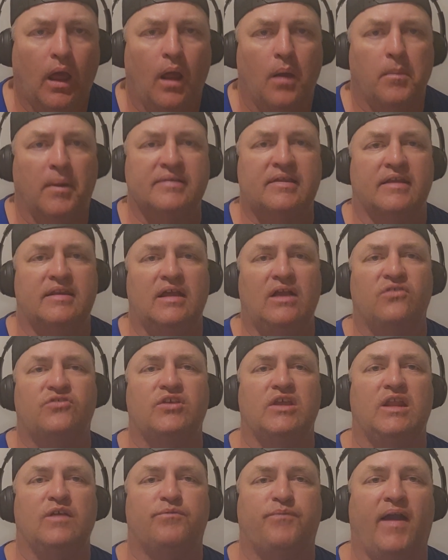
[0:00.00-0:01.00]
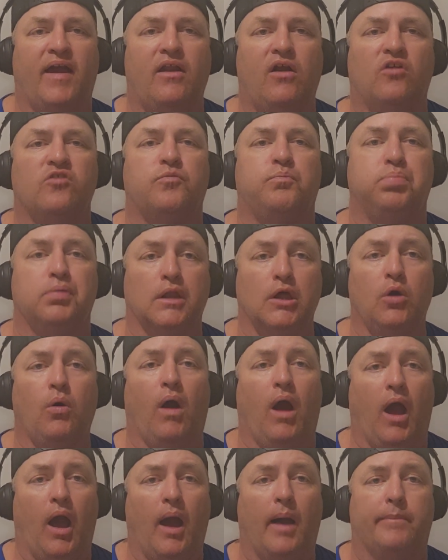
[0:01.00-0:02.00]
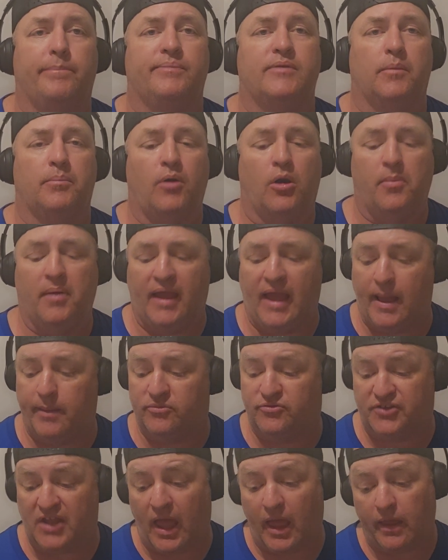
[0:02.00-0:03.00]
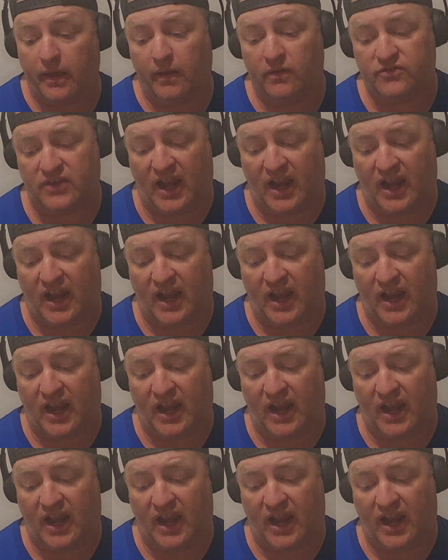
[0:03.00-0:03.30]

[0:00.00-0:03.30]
but the DC Defenders blew up the Birmingham Stallions.